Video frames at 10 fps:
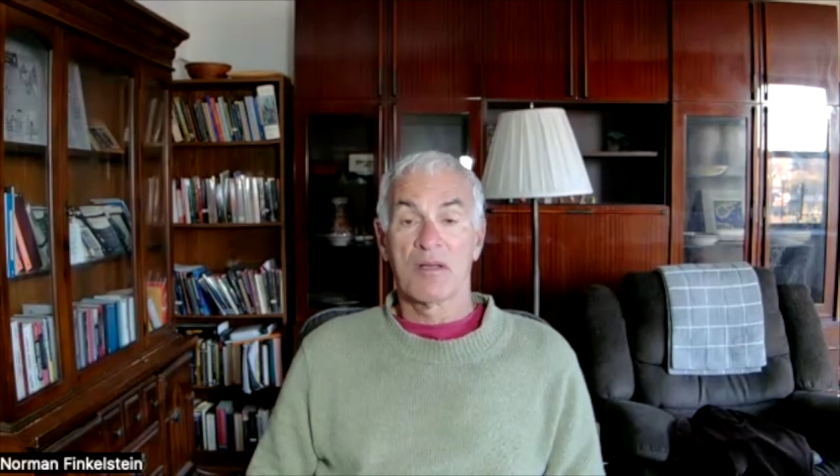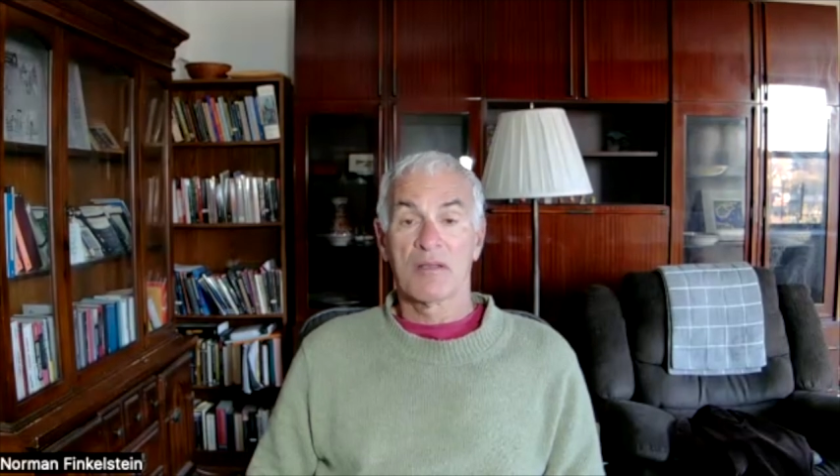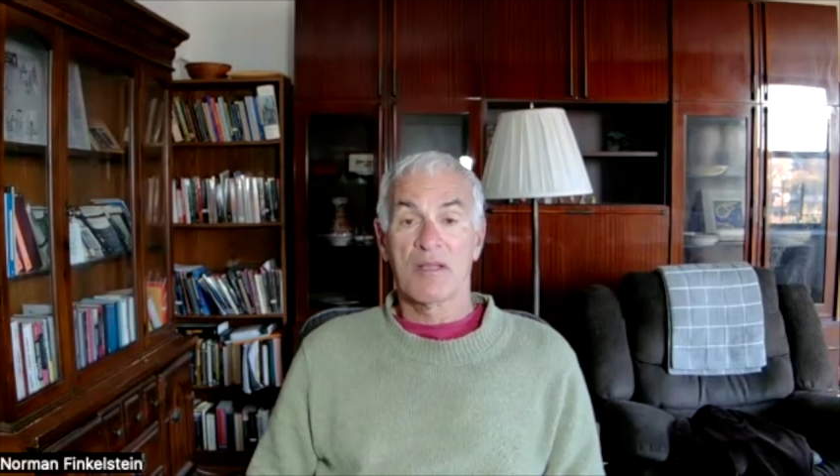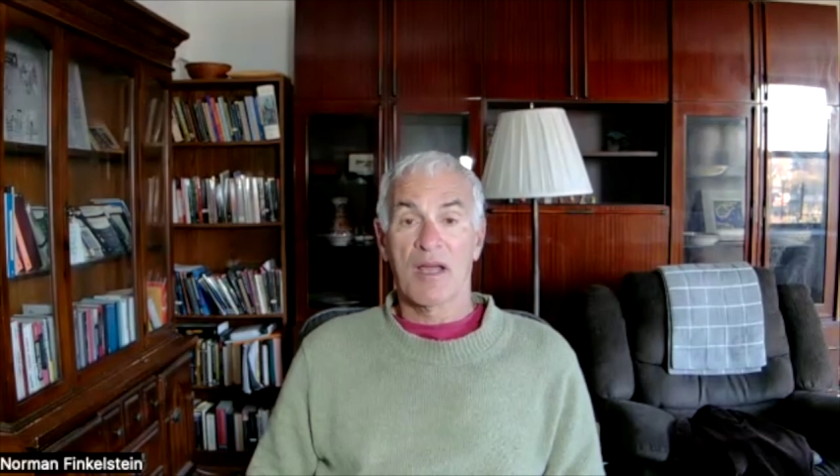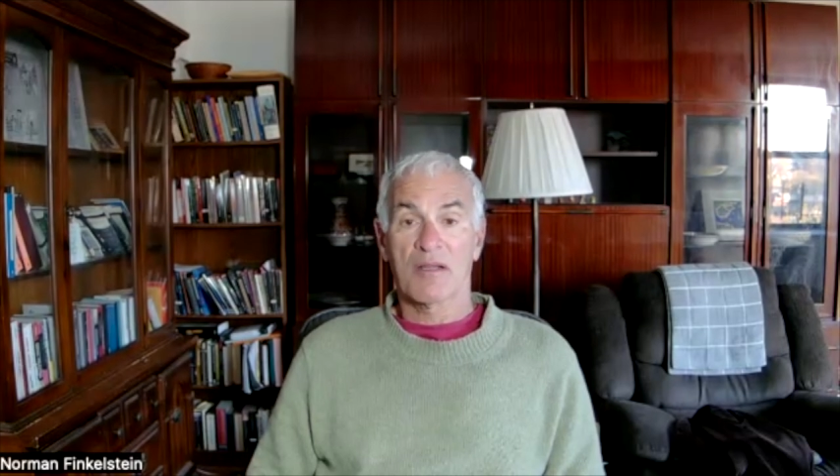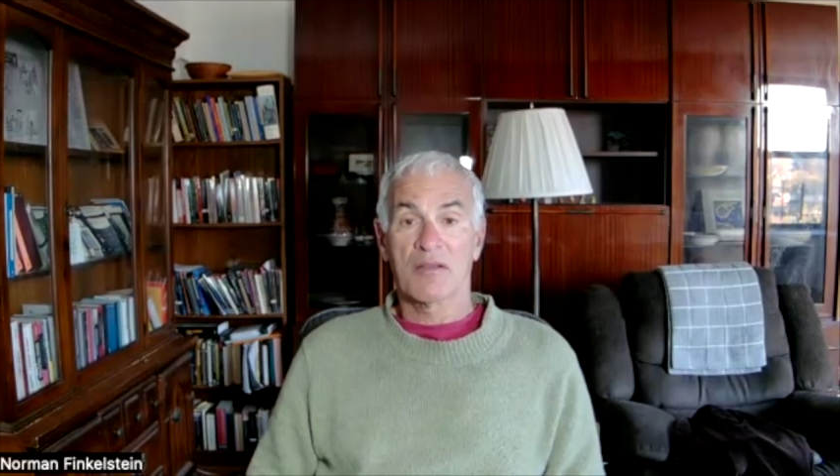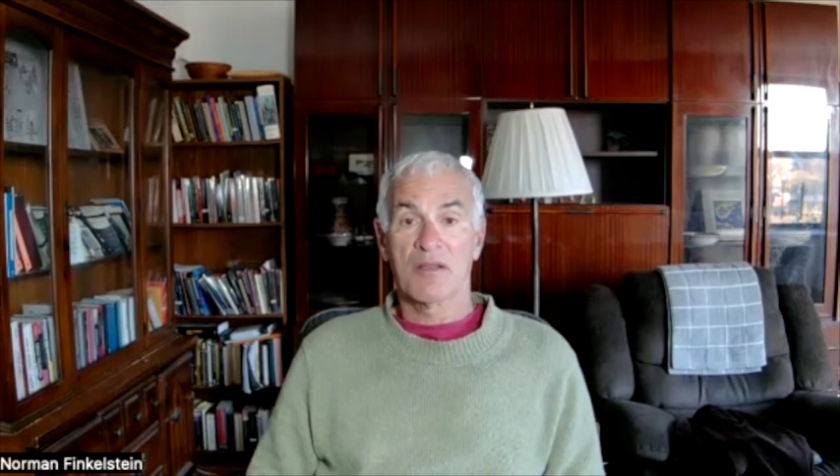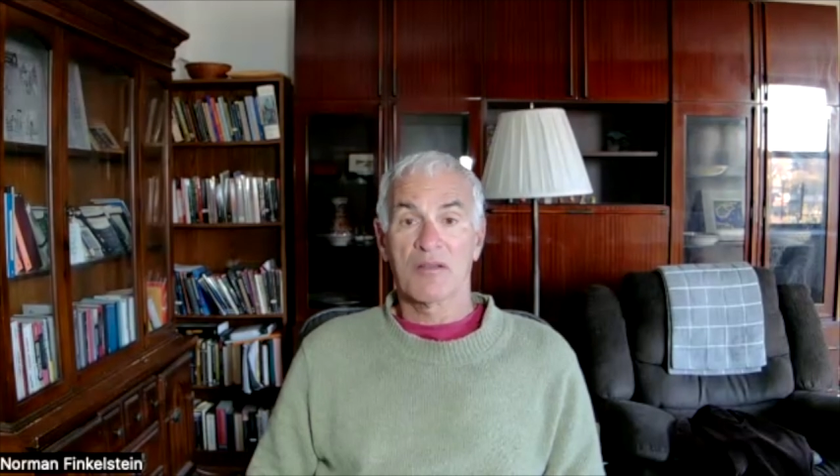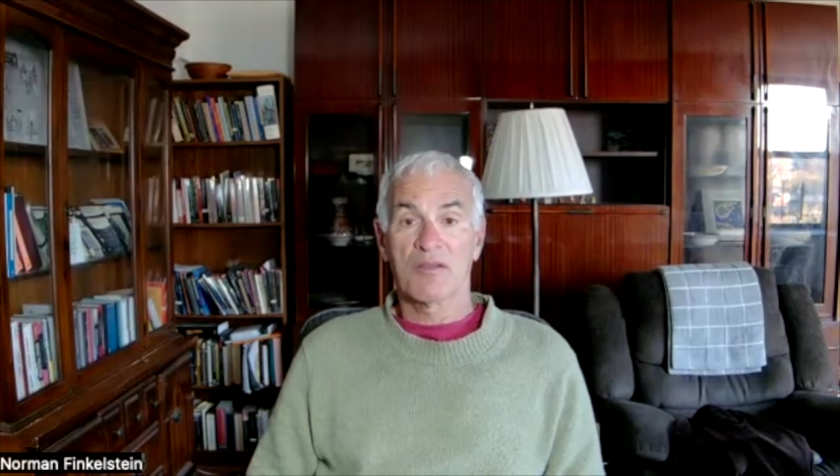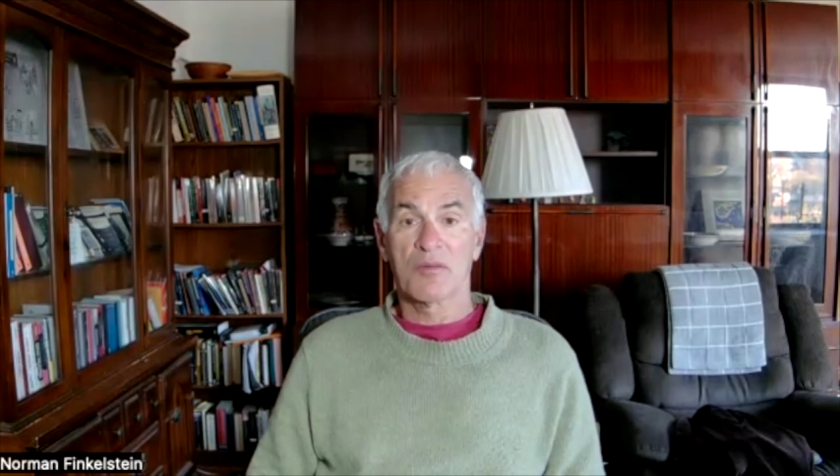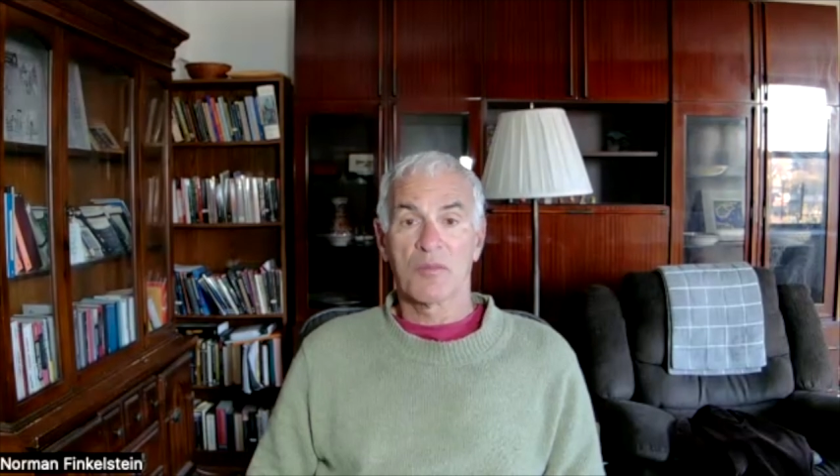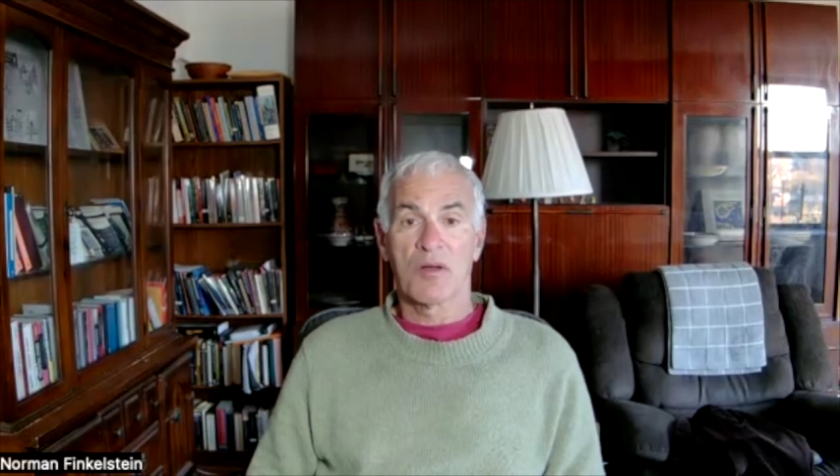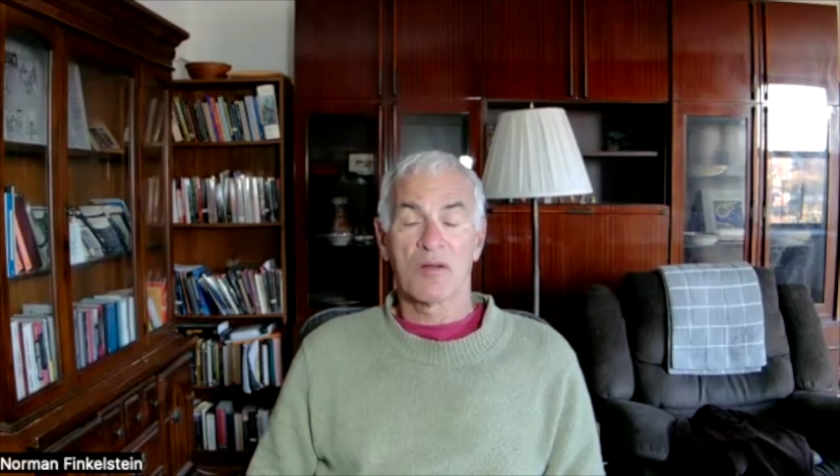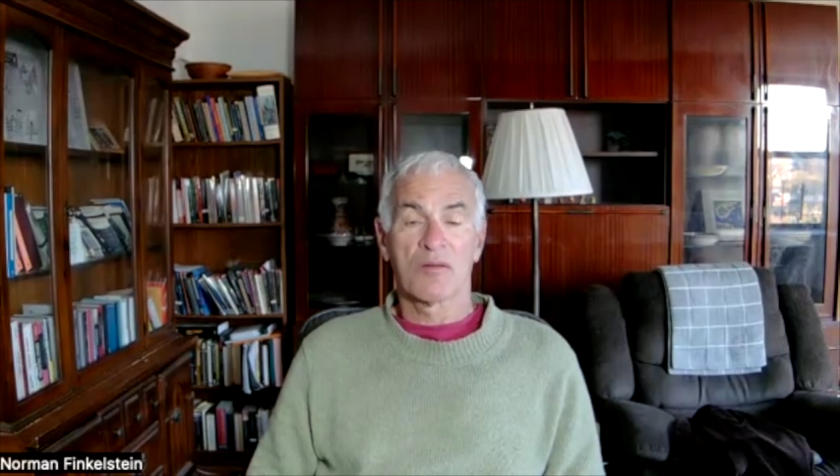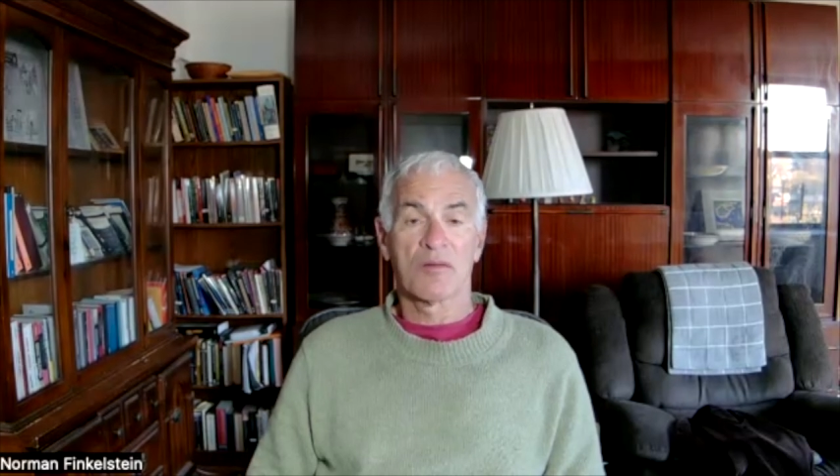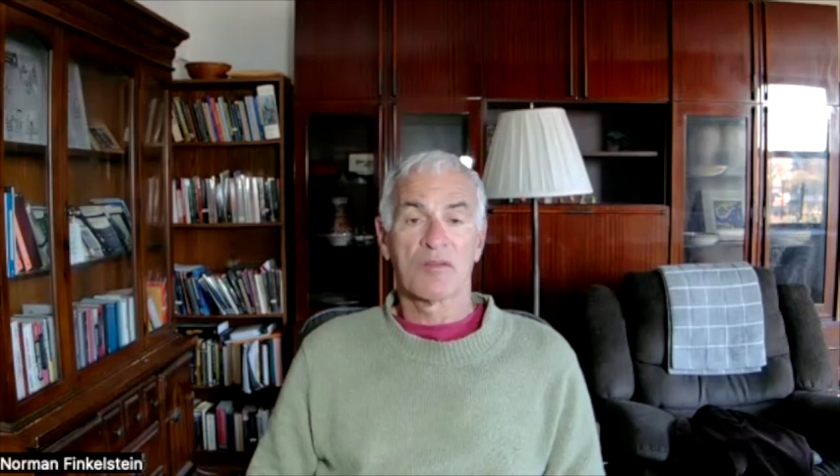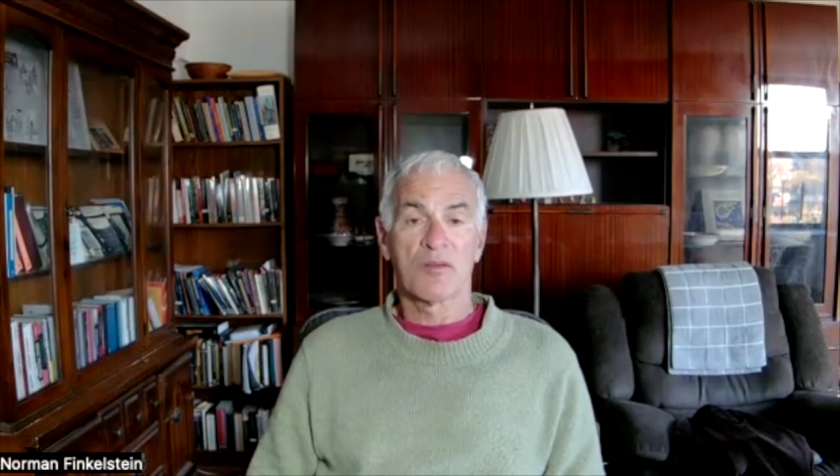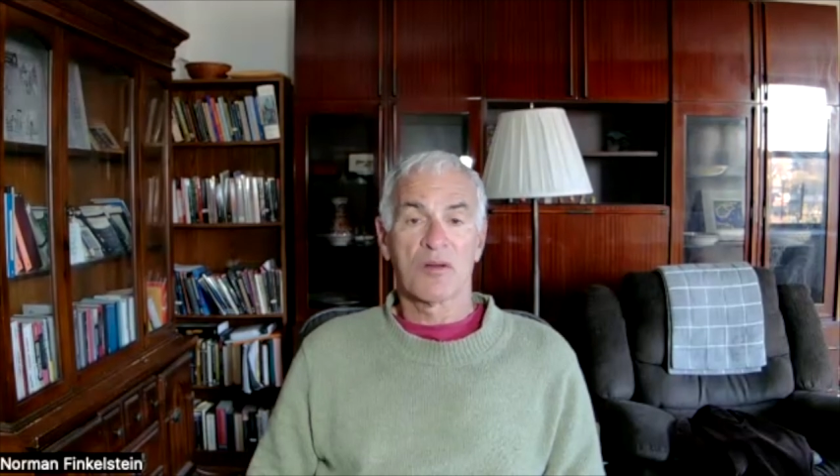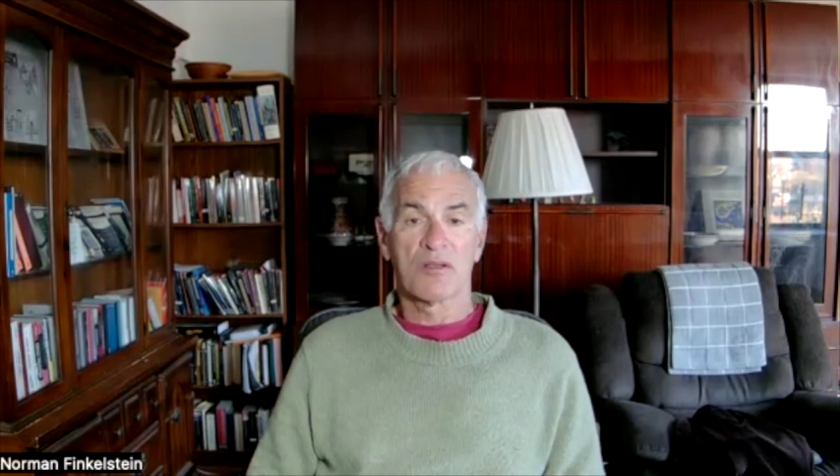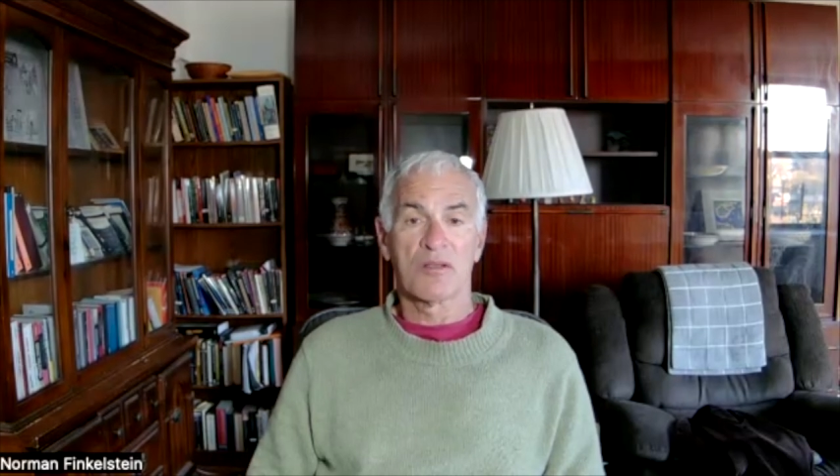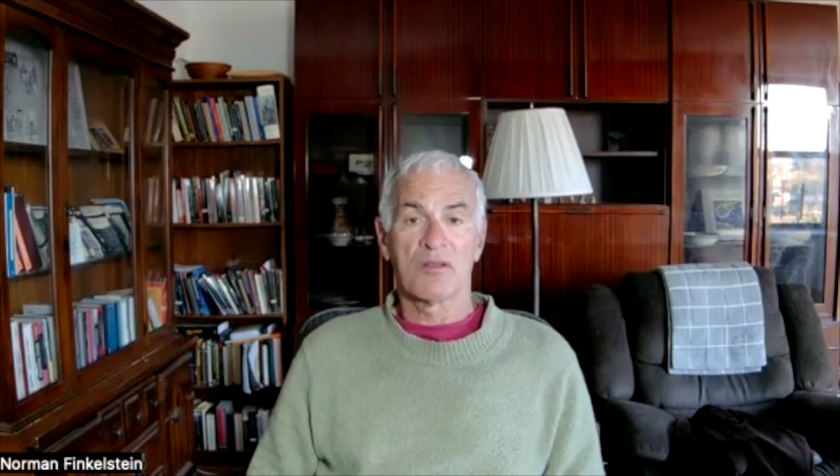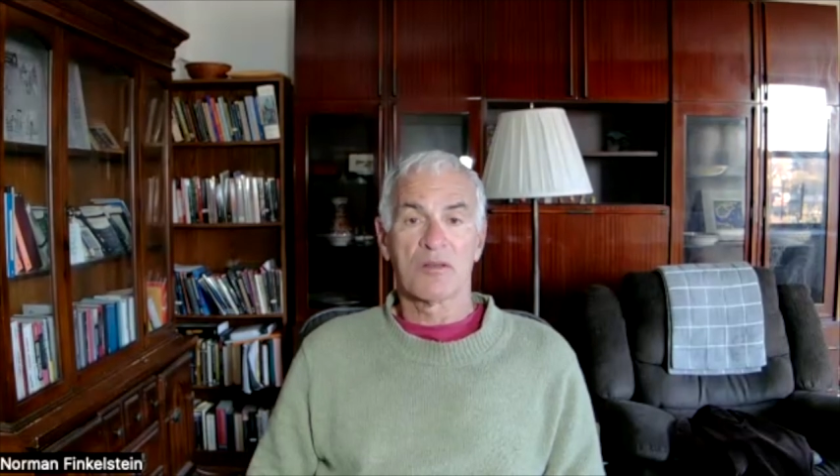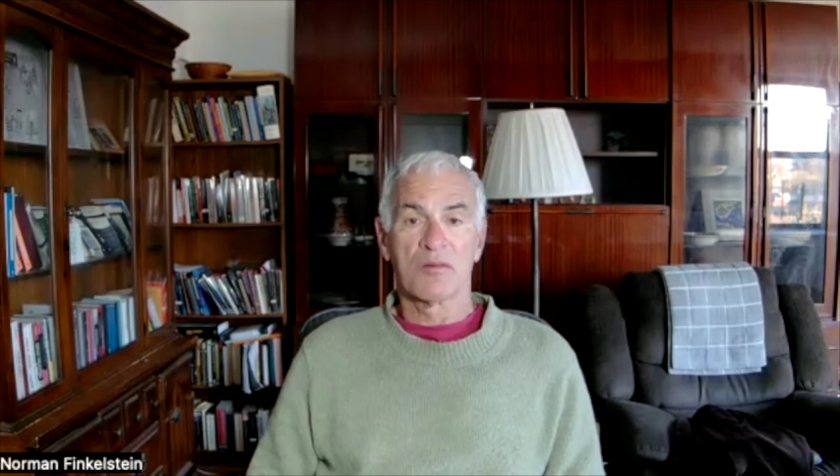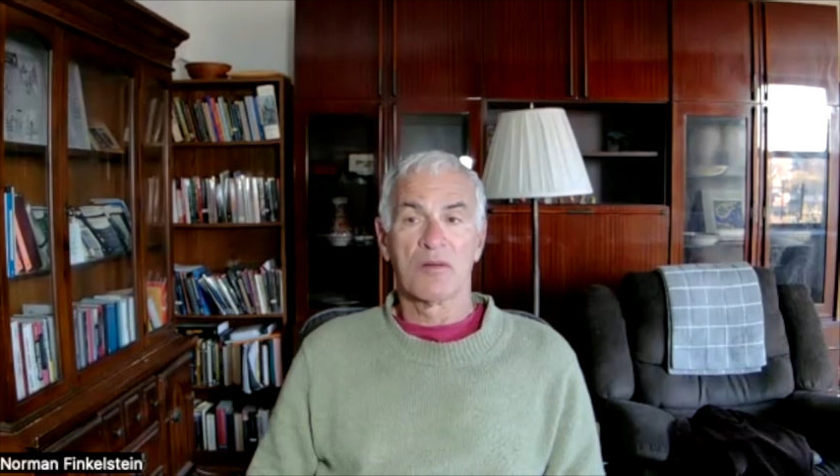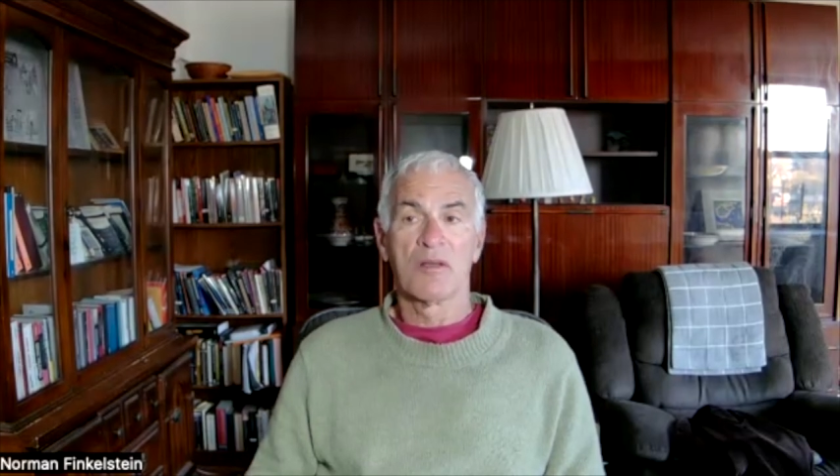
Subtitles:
tactics were resorted to.